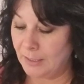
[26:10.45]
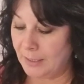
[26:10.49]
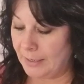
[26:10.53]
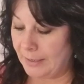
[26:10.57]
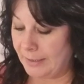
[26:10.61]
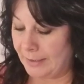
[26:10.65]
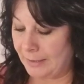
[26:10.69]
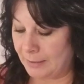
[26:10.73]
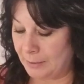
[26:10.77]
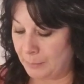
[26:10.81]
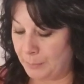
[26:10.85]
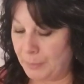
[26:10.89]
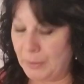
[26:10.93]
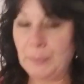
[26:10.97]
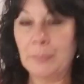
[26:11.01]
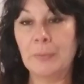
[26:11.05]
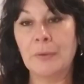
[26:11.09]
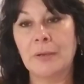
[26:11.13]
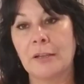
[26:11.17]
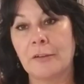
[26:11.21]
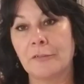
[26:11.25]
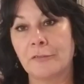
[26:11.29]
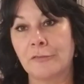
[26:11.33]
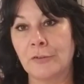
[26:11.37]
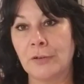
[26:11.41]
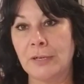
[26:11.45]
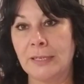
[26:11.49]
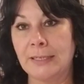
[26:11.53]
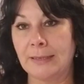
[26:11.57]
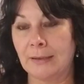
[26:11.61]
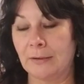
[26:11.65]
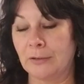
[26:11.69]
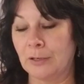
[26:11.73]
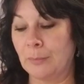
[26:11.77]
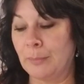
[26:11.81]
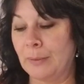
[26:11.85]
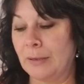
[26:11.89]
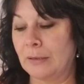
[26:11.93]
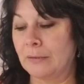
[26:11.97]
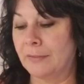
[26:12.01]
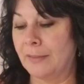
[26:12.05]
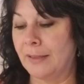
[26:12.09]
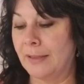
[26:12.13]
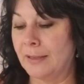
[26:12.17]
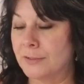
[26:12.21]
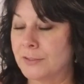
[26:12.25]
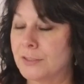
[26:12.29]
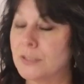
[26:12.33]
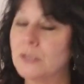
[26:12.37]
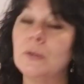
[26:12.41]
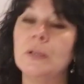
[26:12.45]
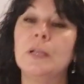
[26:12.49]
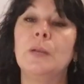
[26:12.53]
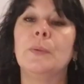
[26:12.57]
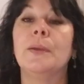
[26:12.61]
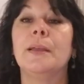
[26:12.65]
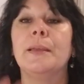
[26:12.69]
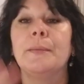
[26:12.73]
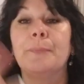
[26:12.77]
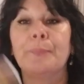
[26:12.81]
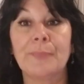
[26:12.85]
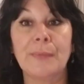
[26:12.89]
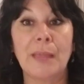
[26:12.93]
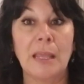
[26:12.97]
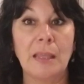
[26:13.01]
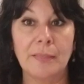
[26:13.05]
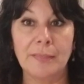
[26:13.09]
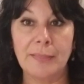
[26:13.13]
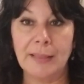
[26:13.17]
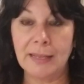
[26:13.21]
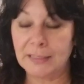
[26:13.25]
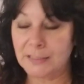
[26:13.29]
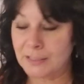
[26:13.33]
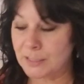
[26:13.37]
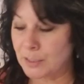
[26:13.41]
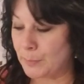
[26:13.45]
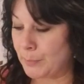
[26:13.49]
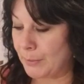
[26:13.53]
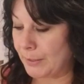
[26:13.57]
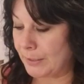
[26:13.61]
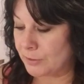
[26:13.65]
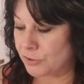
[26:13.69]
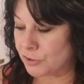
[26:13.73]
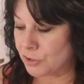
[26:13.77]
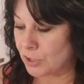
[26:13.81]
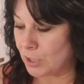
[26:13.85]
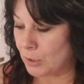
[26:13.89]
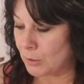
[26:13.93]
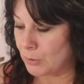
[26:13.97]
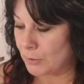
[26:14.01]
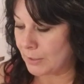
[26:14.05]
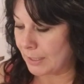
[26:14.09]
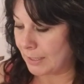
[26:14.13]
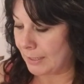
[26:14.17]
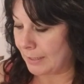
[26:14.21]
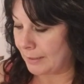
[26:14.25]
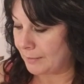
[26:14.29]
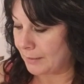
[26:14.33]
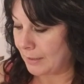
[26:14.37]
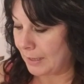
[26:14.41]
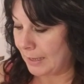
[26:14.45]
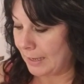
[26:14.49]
And people get freaked out about that. So anyway, that's the pitch. Okay.